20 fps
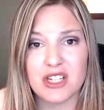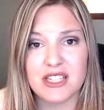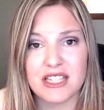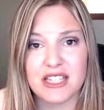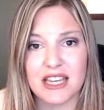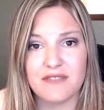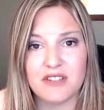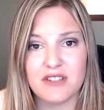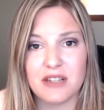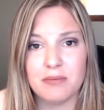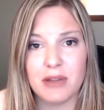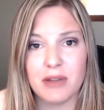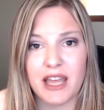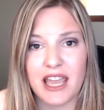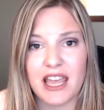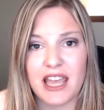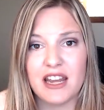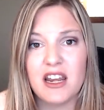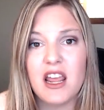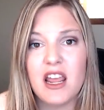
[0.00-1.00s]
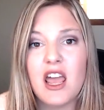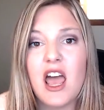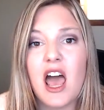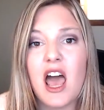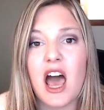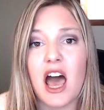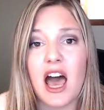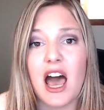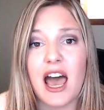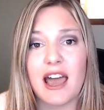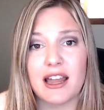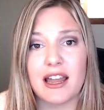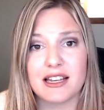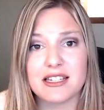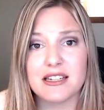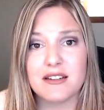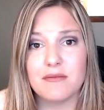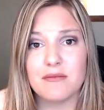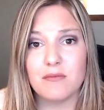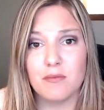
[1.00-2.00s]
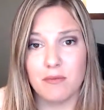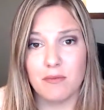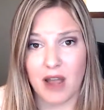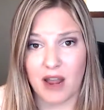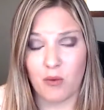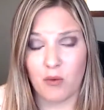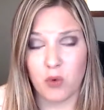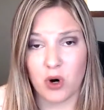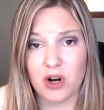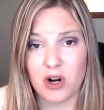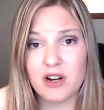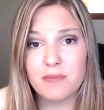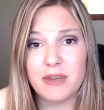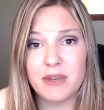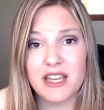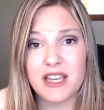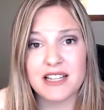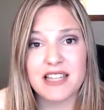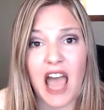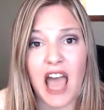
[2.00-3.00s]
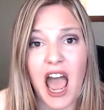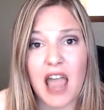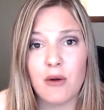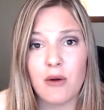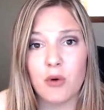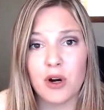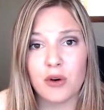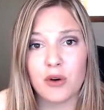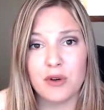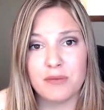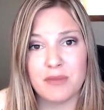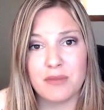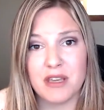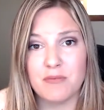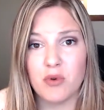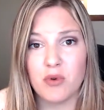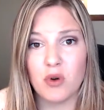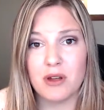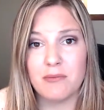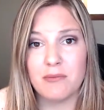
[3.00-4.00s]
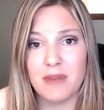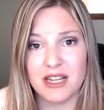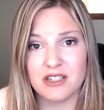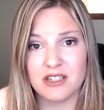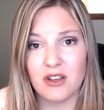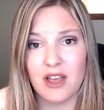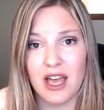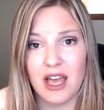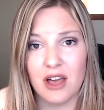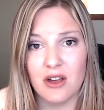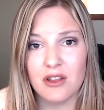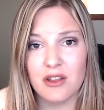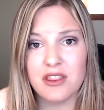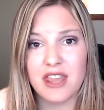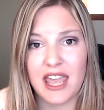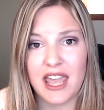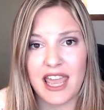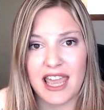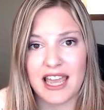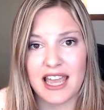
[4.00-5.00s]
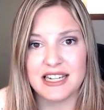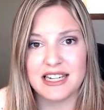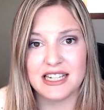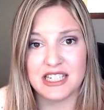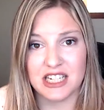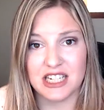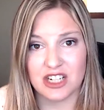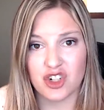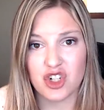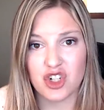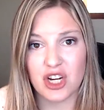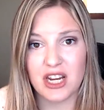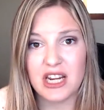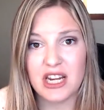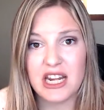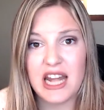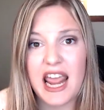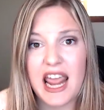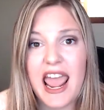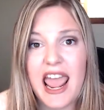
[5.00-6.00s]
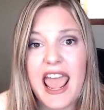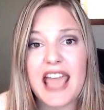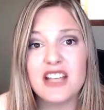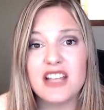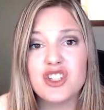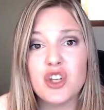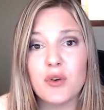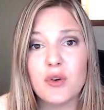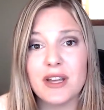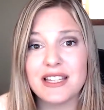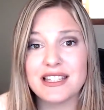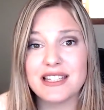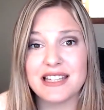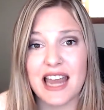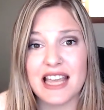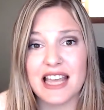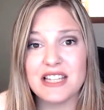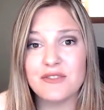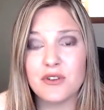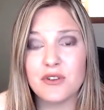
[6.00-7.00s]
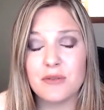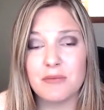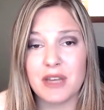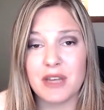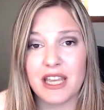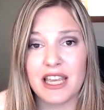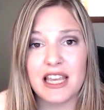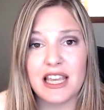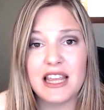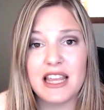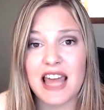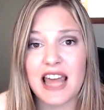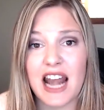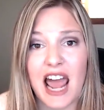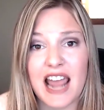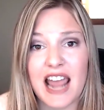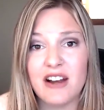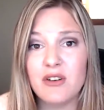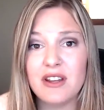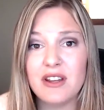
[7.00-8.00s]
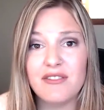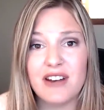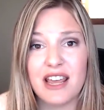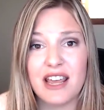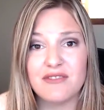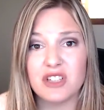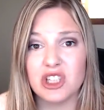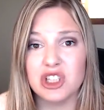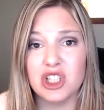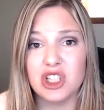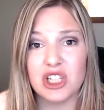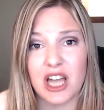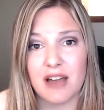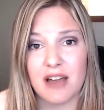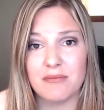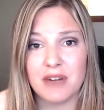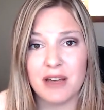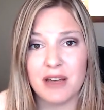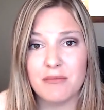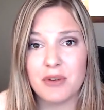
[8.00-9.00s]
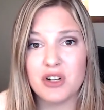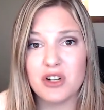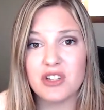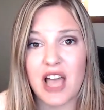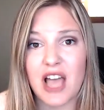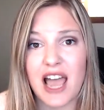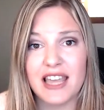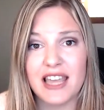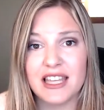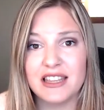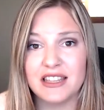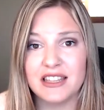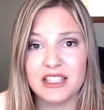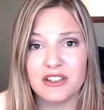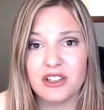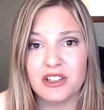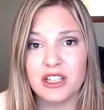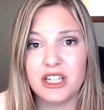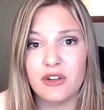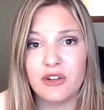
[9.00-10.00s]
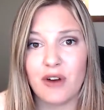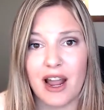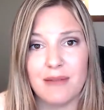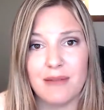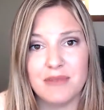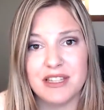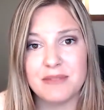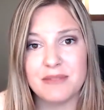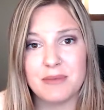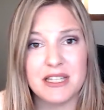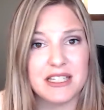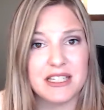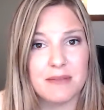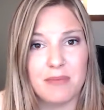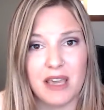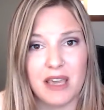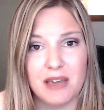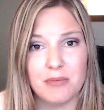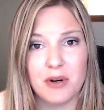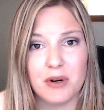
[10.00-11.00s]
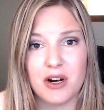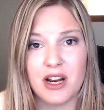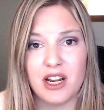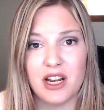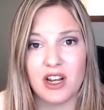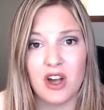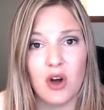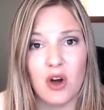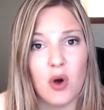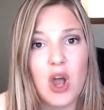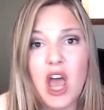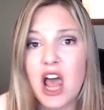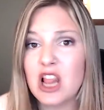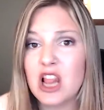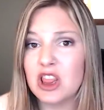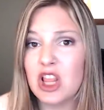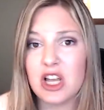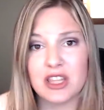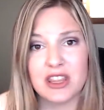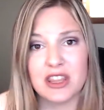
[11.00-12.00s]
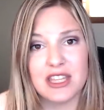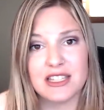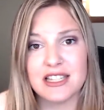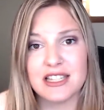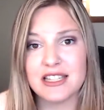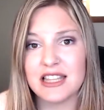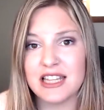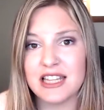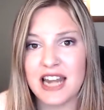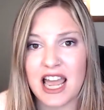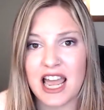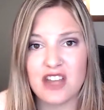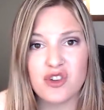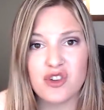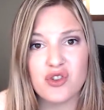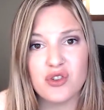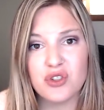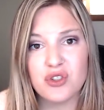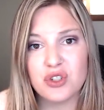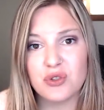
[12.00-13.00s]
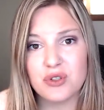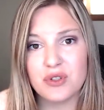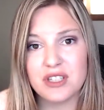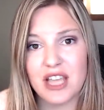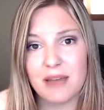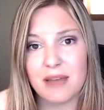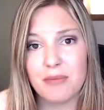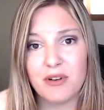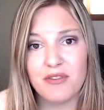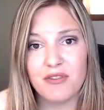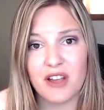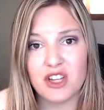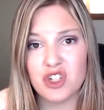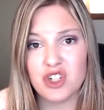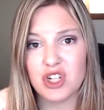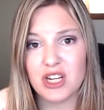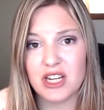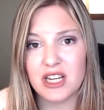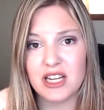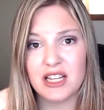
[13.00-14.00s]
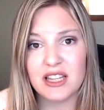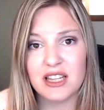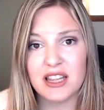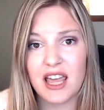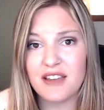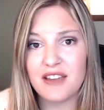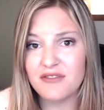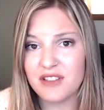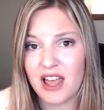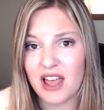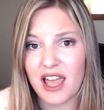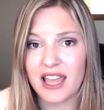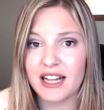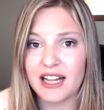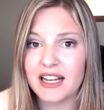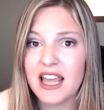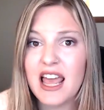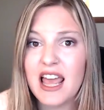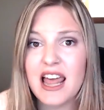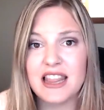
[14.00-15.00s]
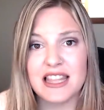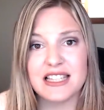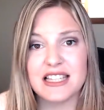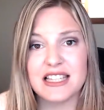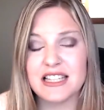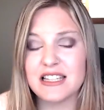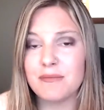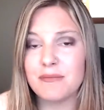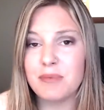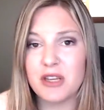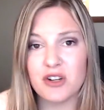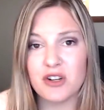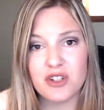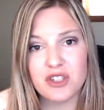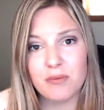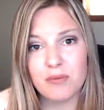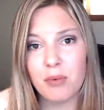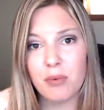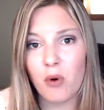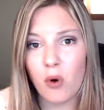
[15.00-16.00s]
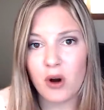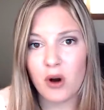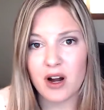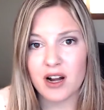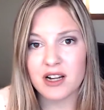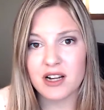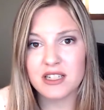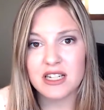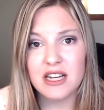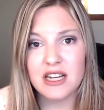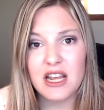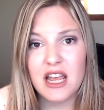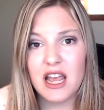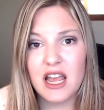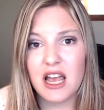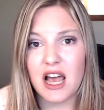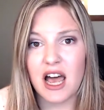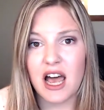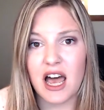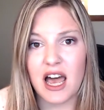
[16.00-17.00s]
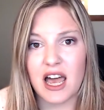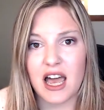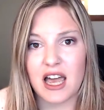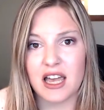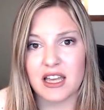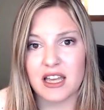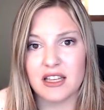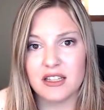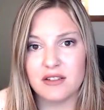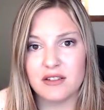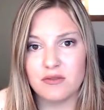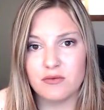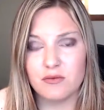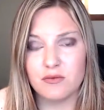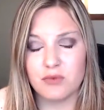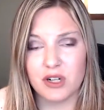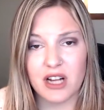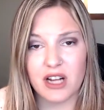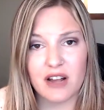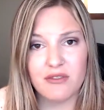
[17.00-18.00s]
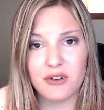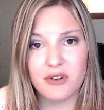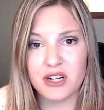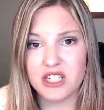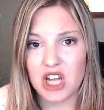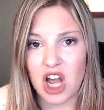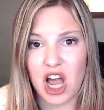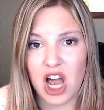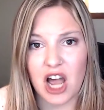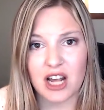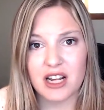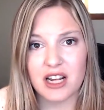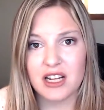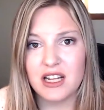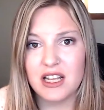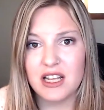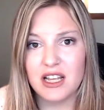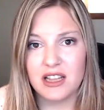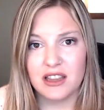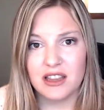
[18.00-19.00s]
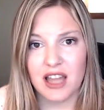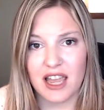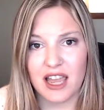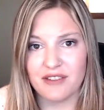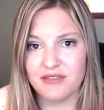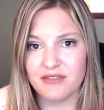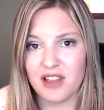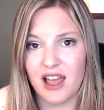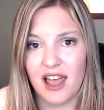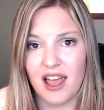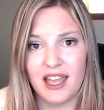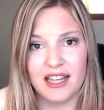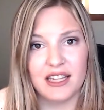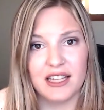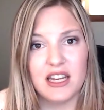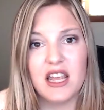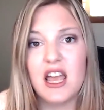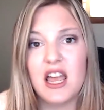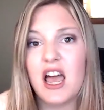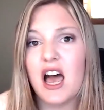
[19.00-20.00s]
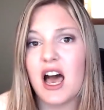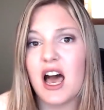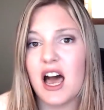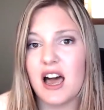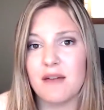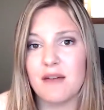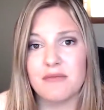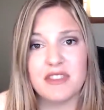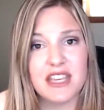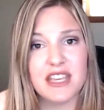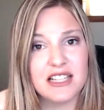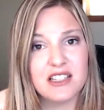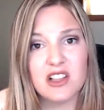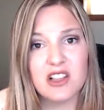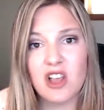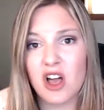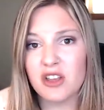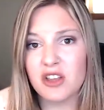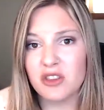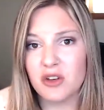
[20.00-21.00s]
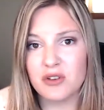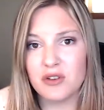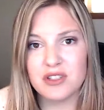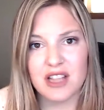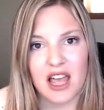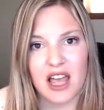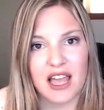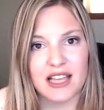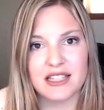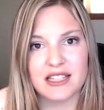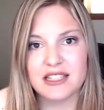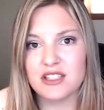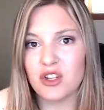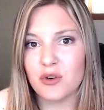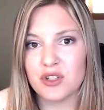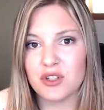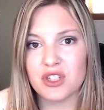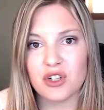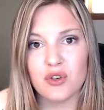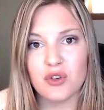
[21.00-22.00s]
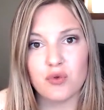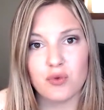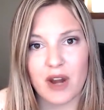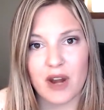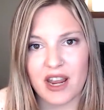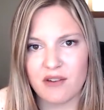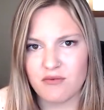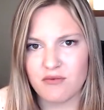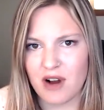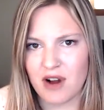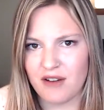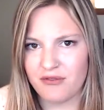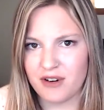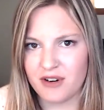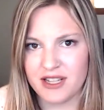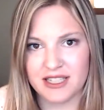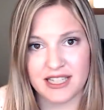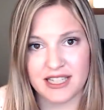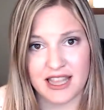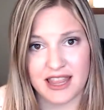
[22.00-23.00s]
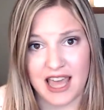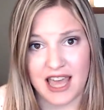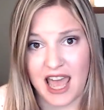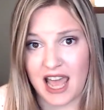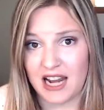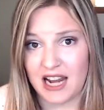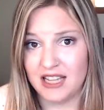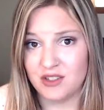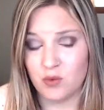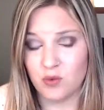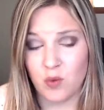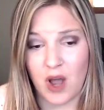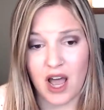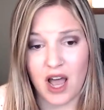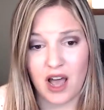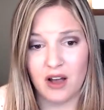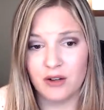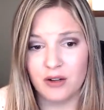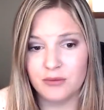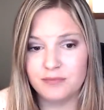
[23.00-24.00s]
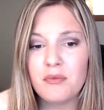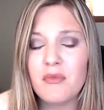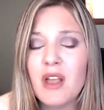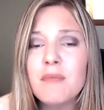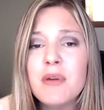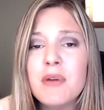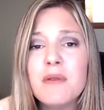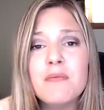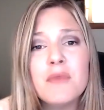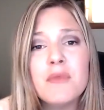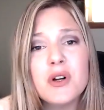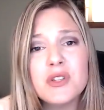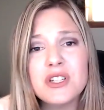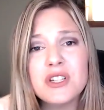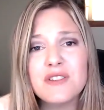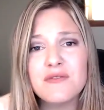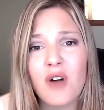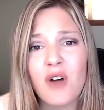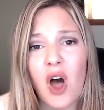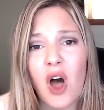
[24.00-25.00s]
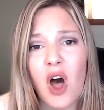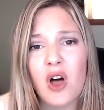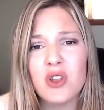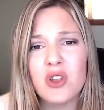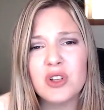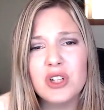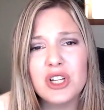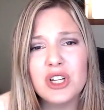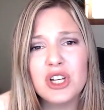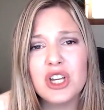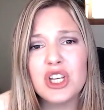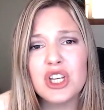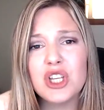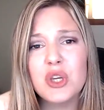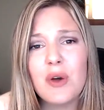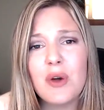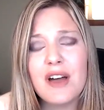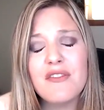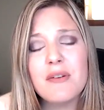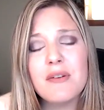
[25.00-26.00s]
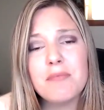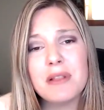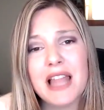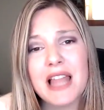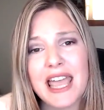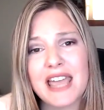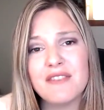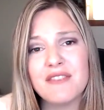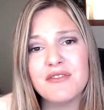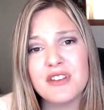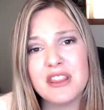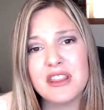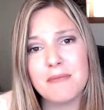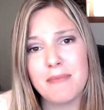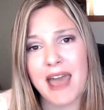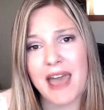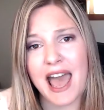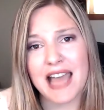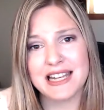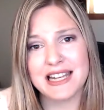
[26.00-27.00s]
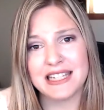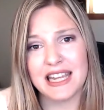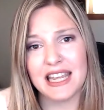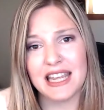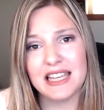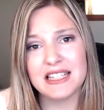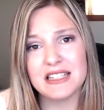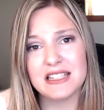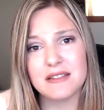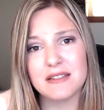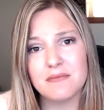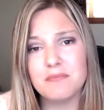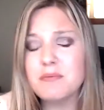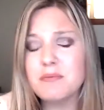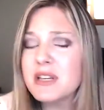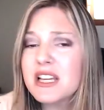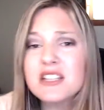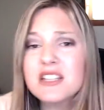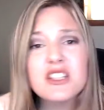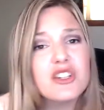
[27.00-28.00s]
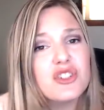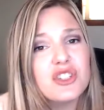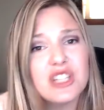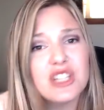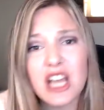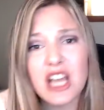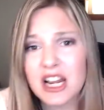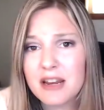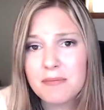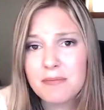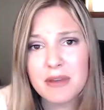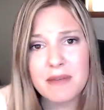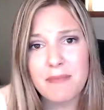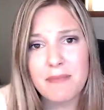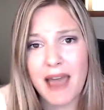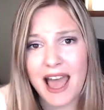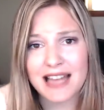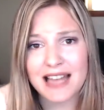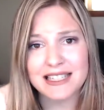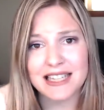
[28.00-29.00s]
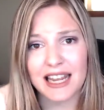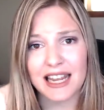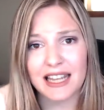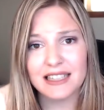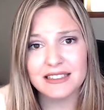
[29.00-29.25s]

safety plan at my work because I work with people in mental health and addiction. And so it's nice for me that I don't even have to look up numbers. I can literally grab this piece of paper and go, look, this is the National Suicide Prevention Lifeline. This is a peer support, recovery talk lifeline, things along those lines. So it's a great reference in that as well. But most of all, you have a plan for the bad days because there's going to be bad days.